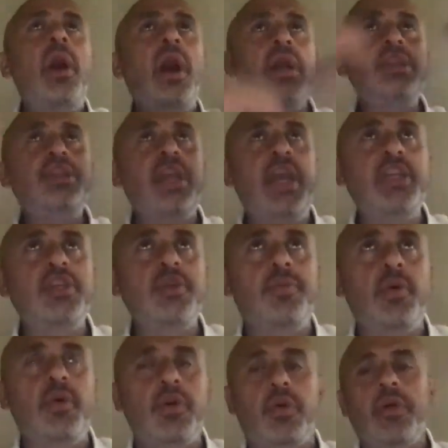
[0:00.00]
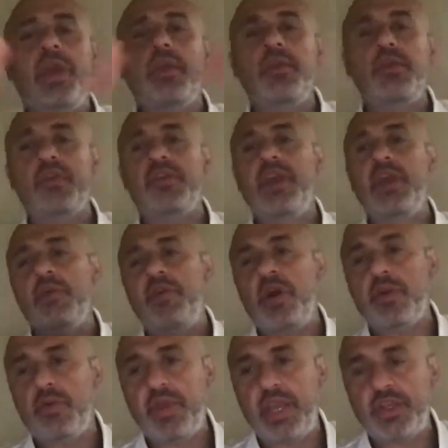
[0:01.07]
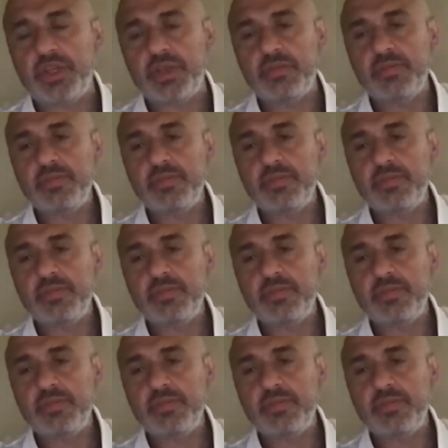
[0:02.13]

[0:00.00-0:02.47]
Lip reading: unchangeable creator, sustainer of all creation.